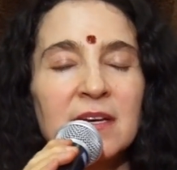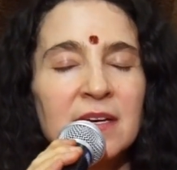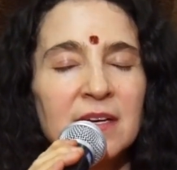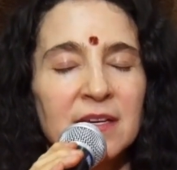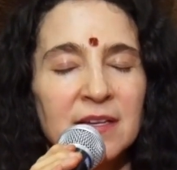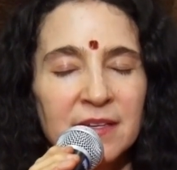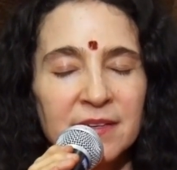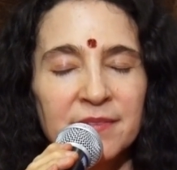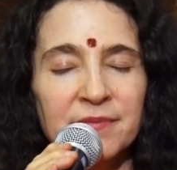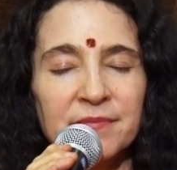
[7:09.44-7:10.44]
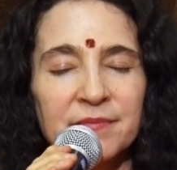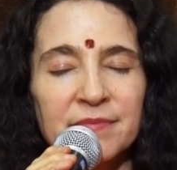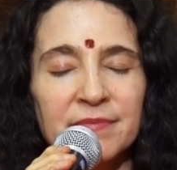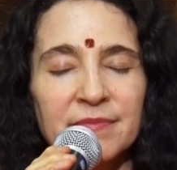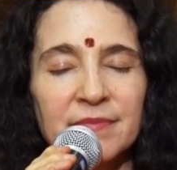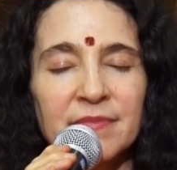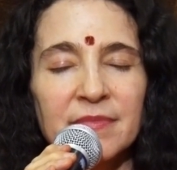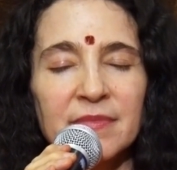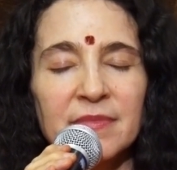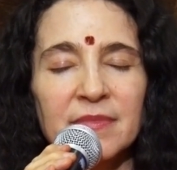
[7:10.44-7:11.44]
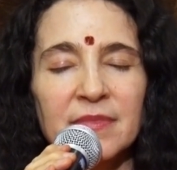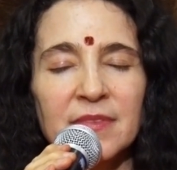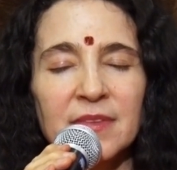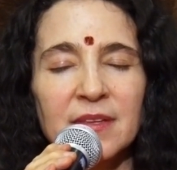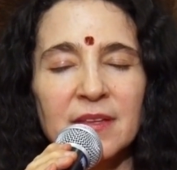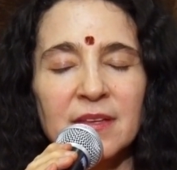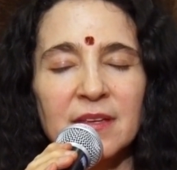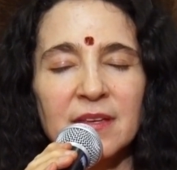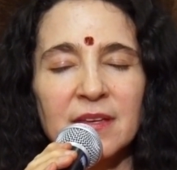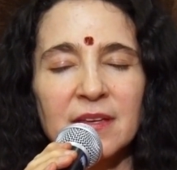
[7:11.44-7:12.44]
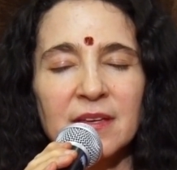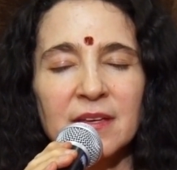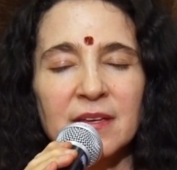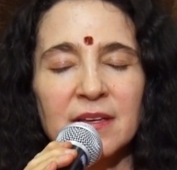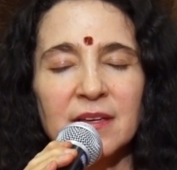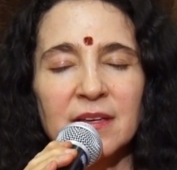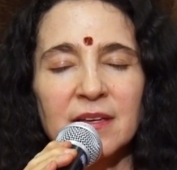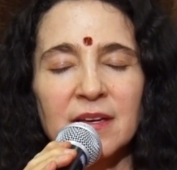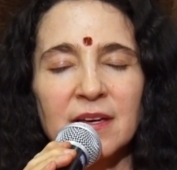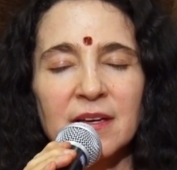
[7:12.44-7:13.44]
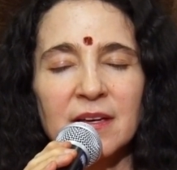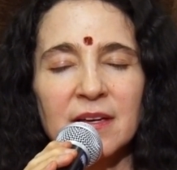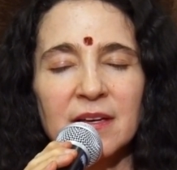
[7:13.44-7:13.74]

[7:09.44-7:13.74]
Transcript: [no speech]